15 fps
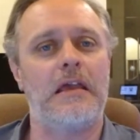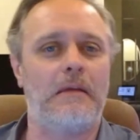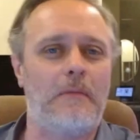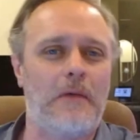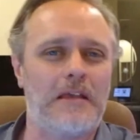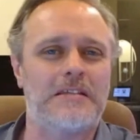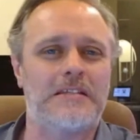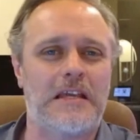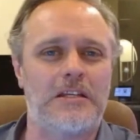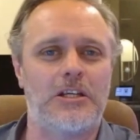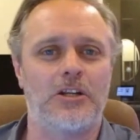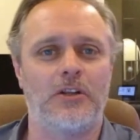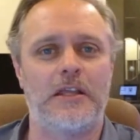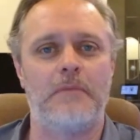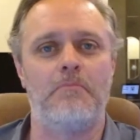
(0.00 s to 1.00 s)

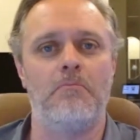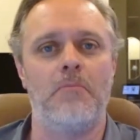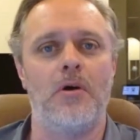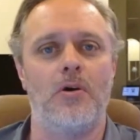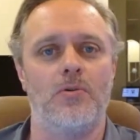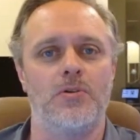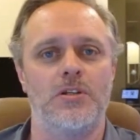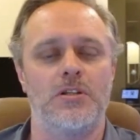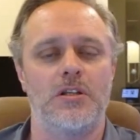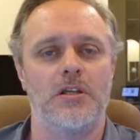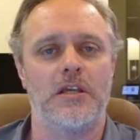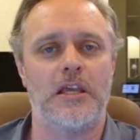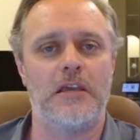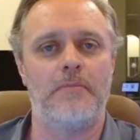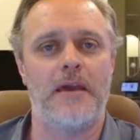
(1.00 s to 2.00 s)
Essentially, most
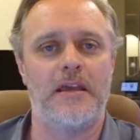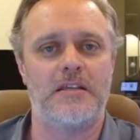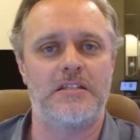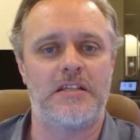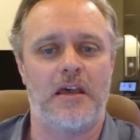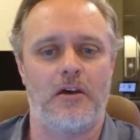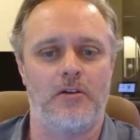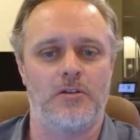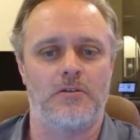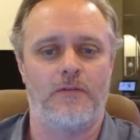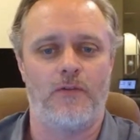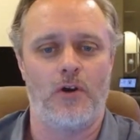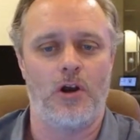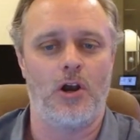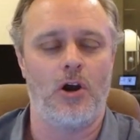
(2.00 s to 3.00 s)
eBay sells
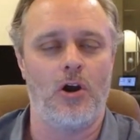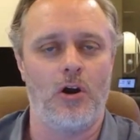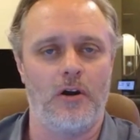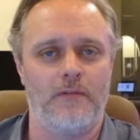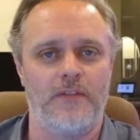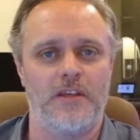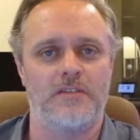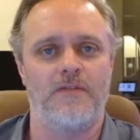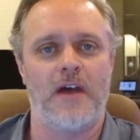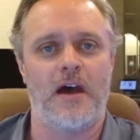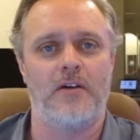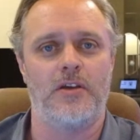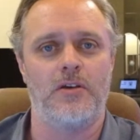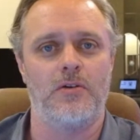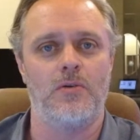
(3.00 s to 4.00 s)
for a card of this
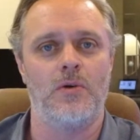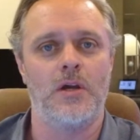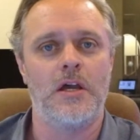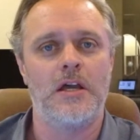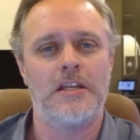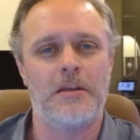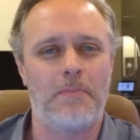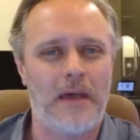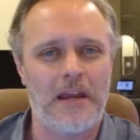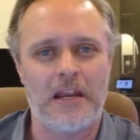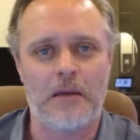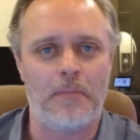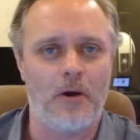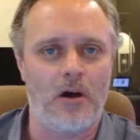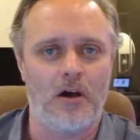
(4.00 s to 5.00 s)
value,
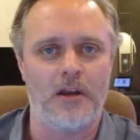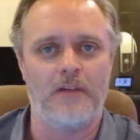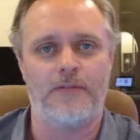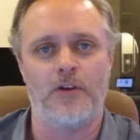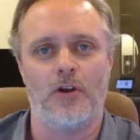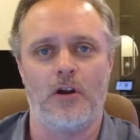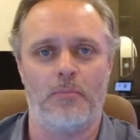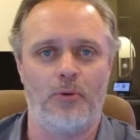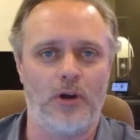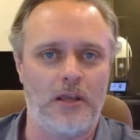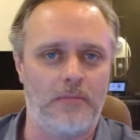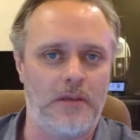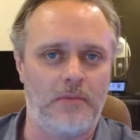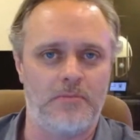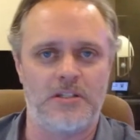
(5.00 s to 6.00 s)
depending upon if you're a
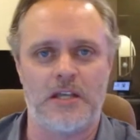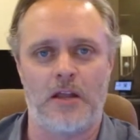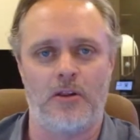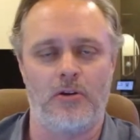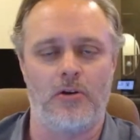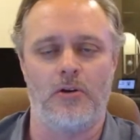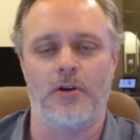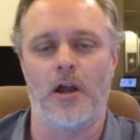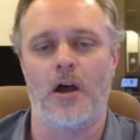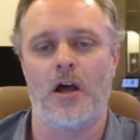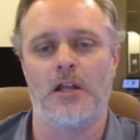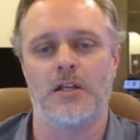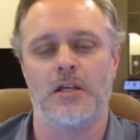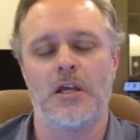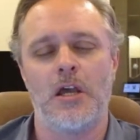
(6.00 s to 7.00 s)
premium seller or
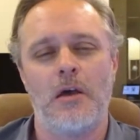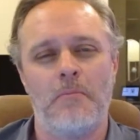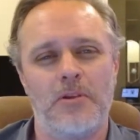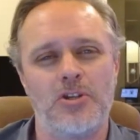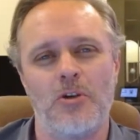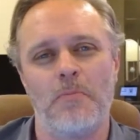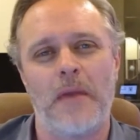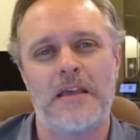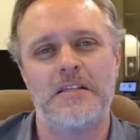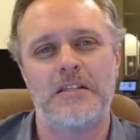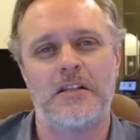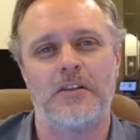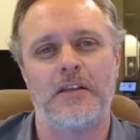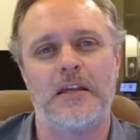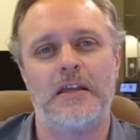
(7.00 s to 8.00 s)
not. But you're
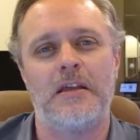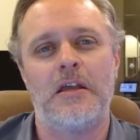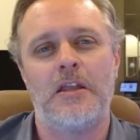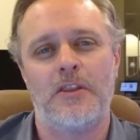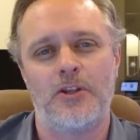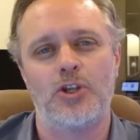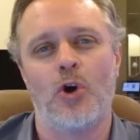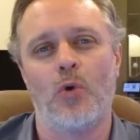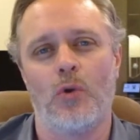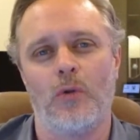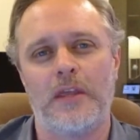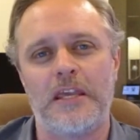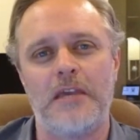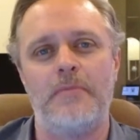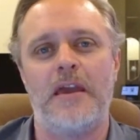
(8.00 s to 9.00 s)
basically, the
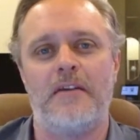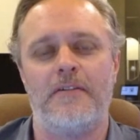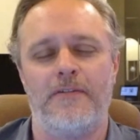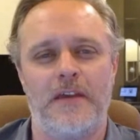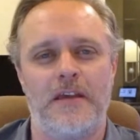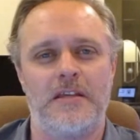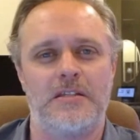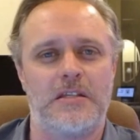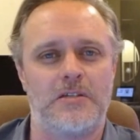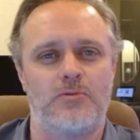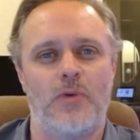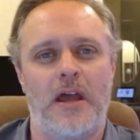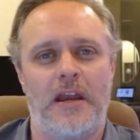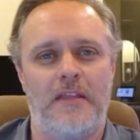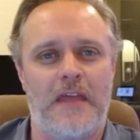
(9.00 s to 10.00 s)
total eBay fees is
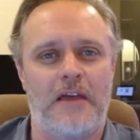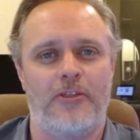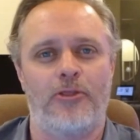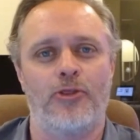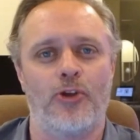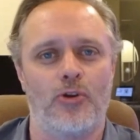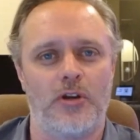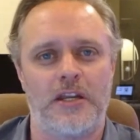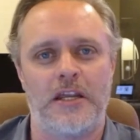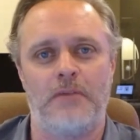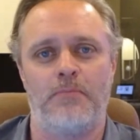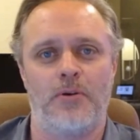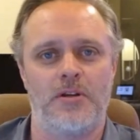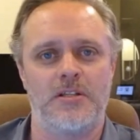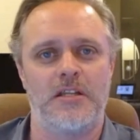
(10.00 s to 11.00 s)
right in that
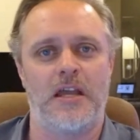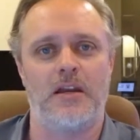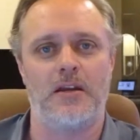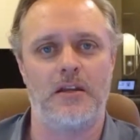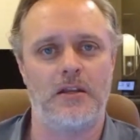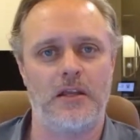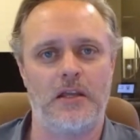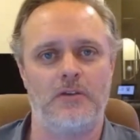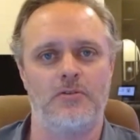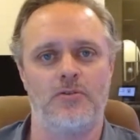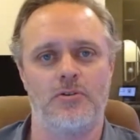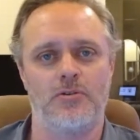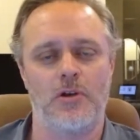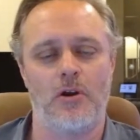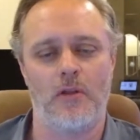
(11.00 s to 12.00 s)
13%
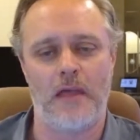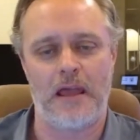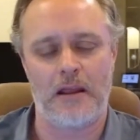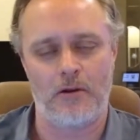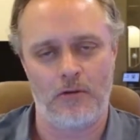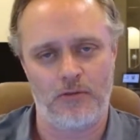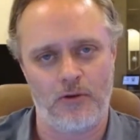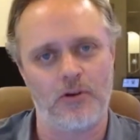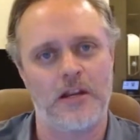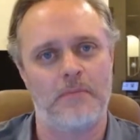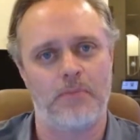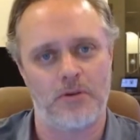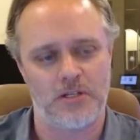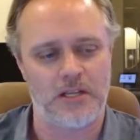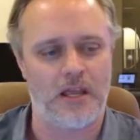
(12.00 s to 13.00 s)
interest, or that
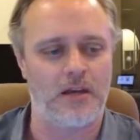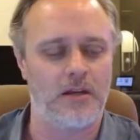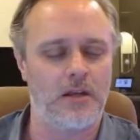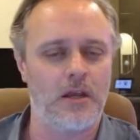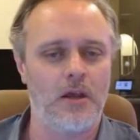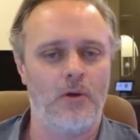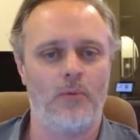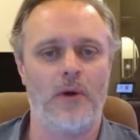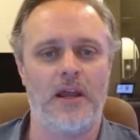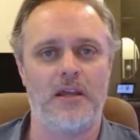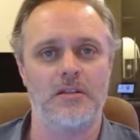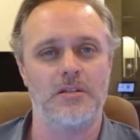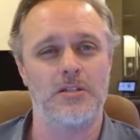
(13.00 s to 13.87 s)
13% rate.